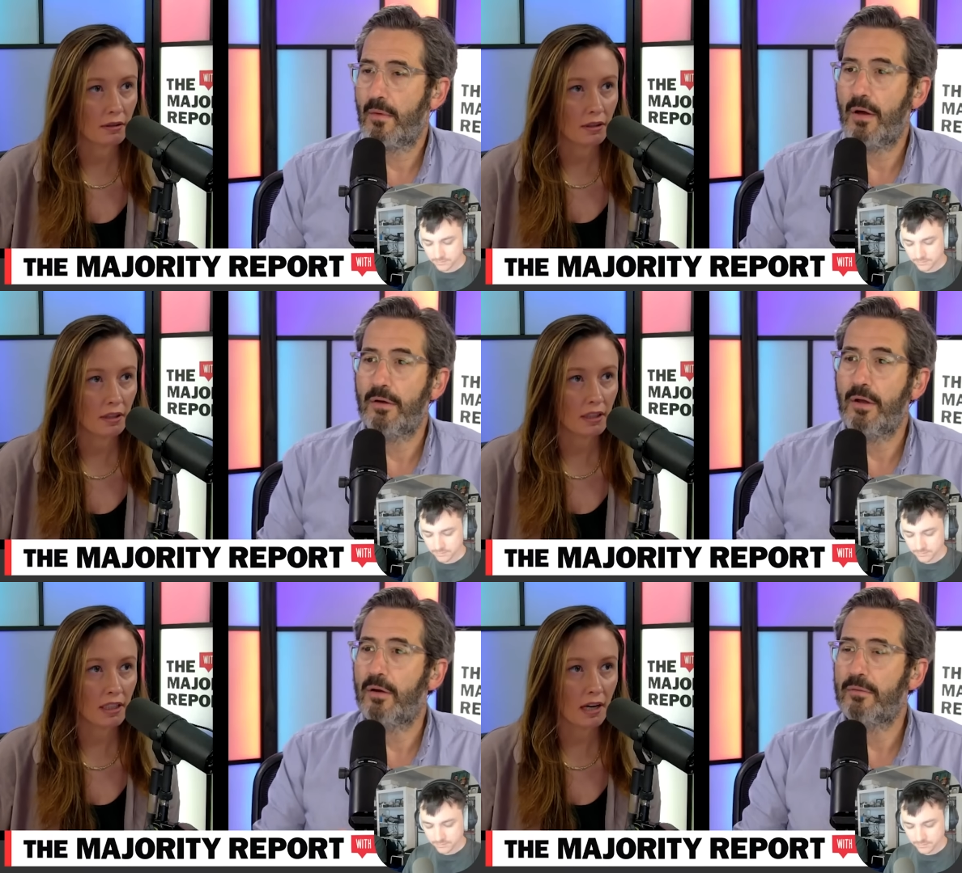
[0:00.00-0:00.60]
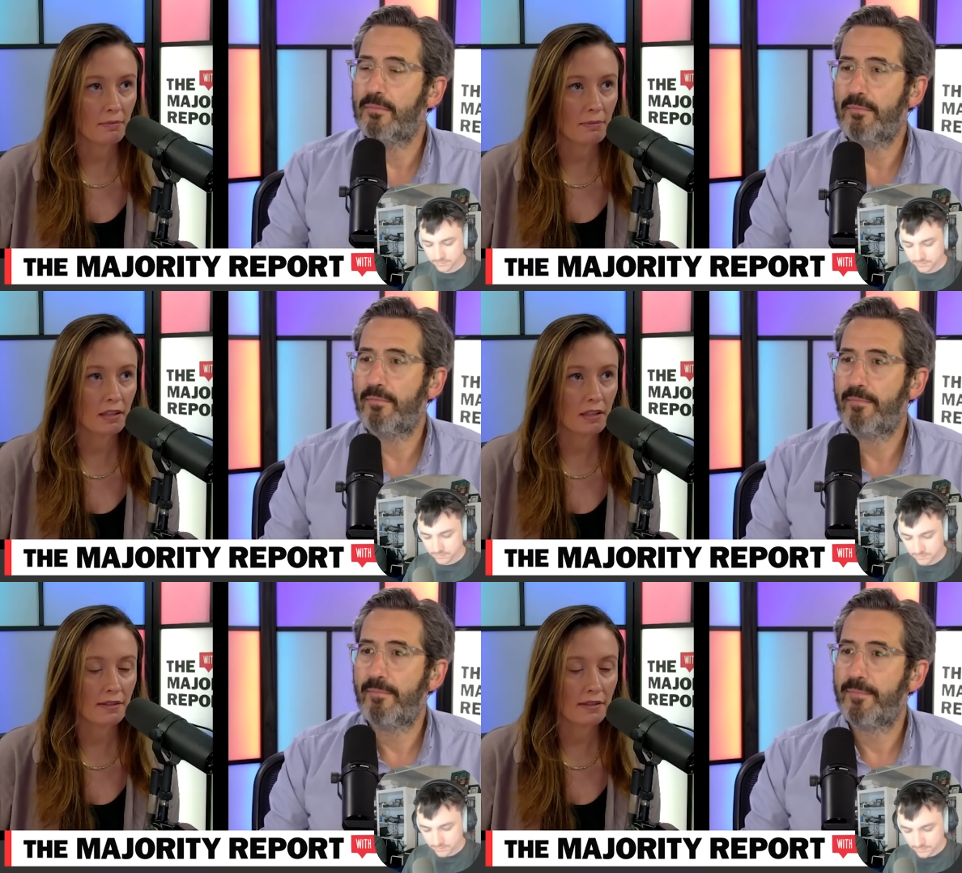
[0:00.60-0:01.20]
Speaker 1: like, no. I mean,
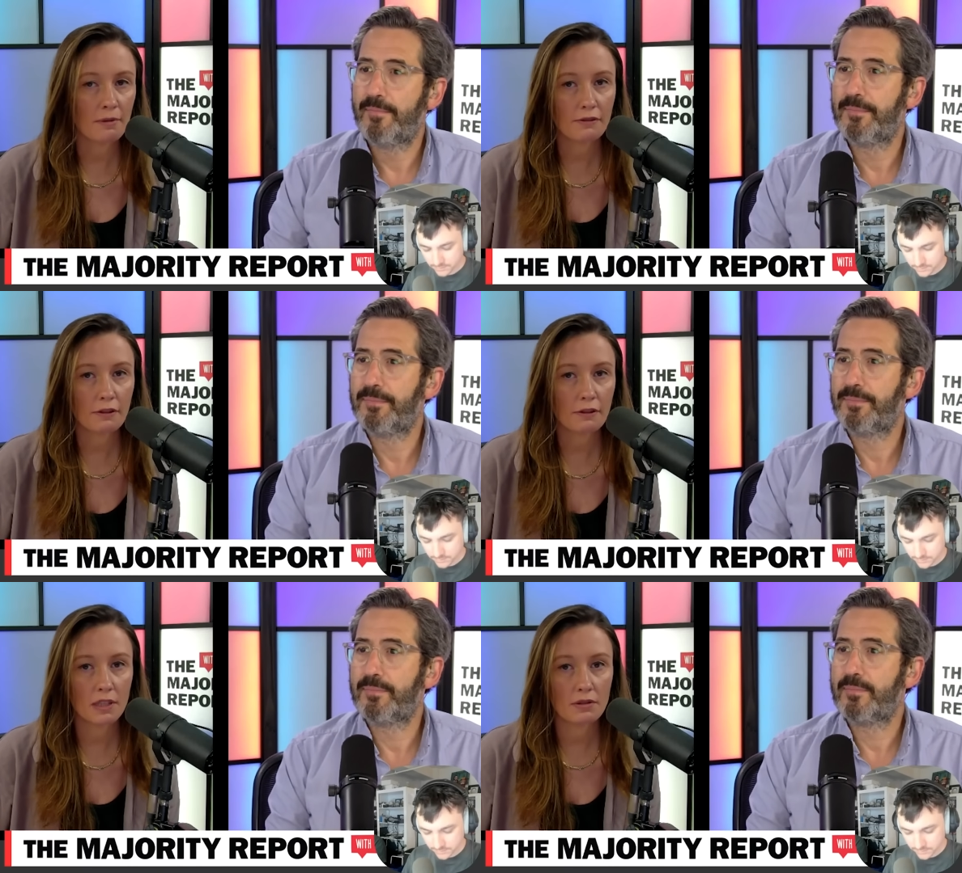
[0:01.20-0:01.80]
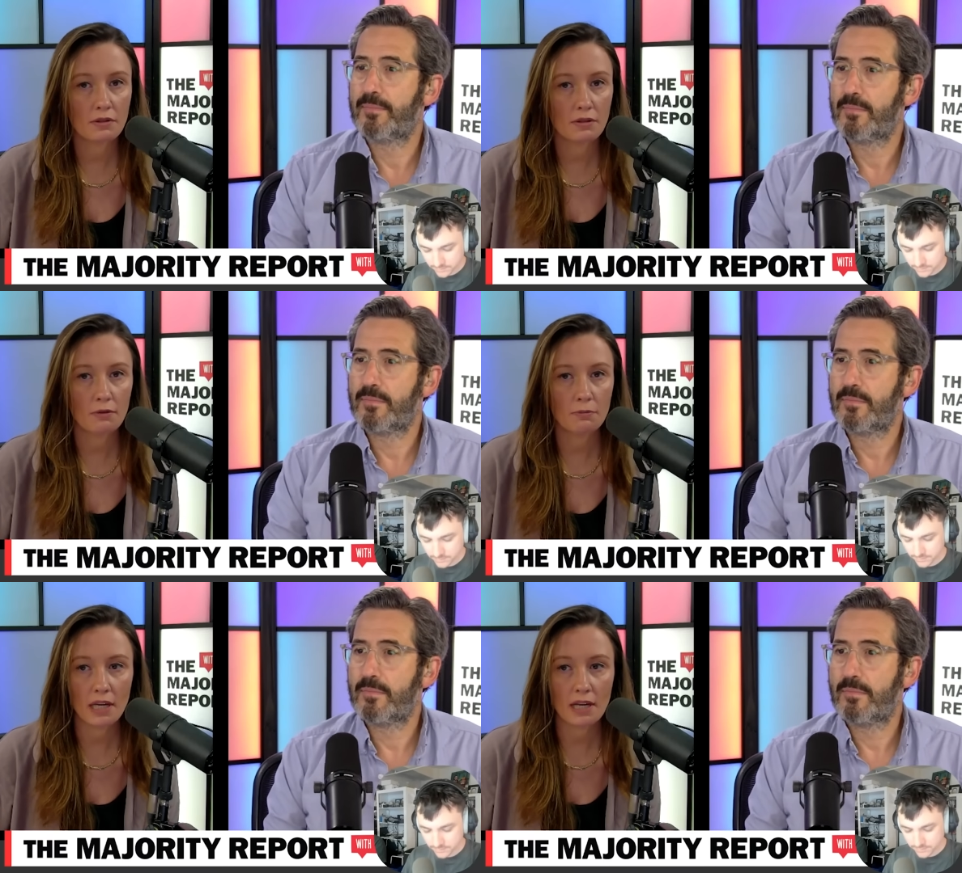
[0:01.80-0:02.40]
Islamophobia is so
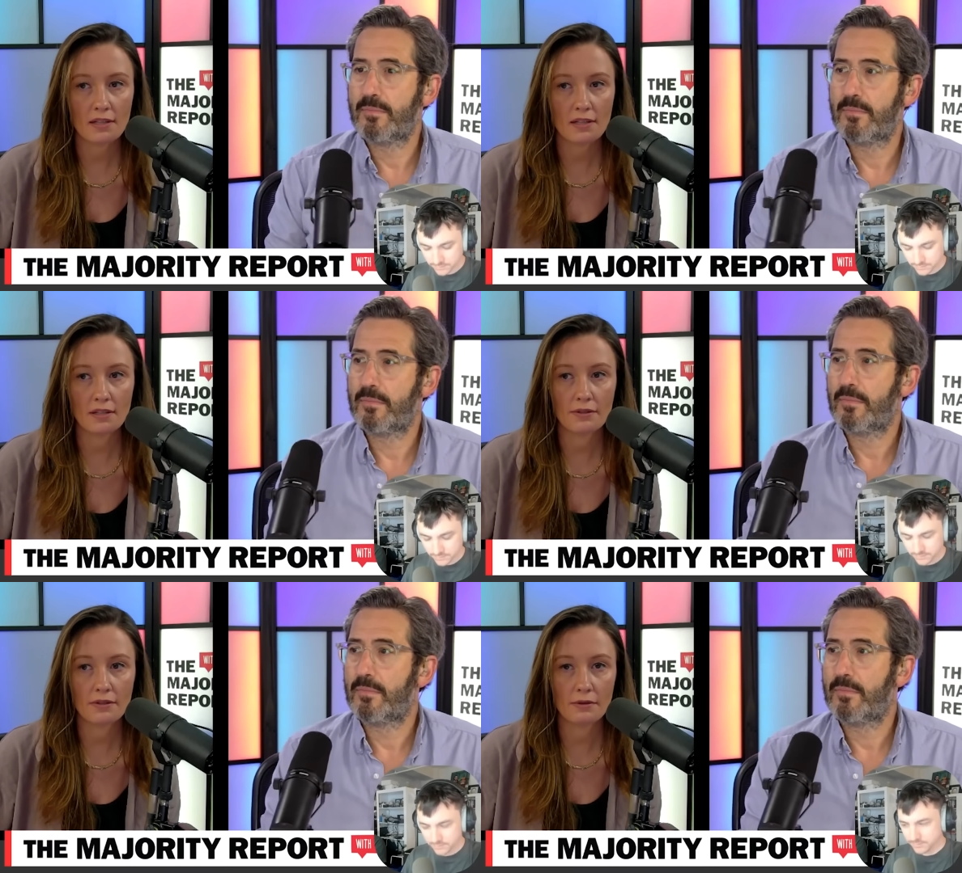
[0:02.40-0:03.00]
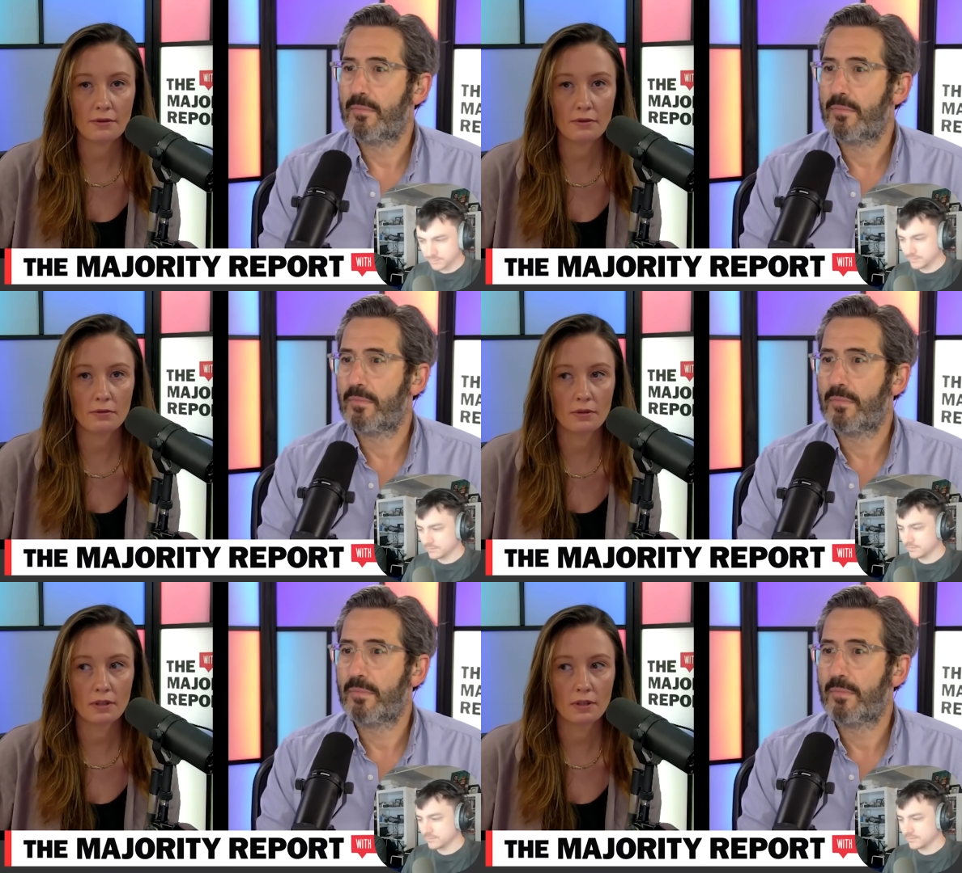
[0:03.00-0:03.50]
baked into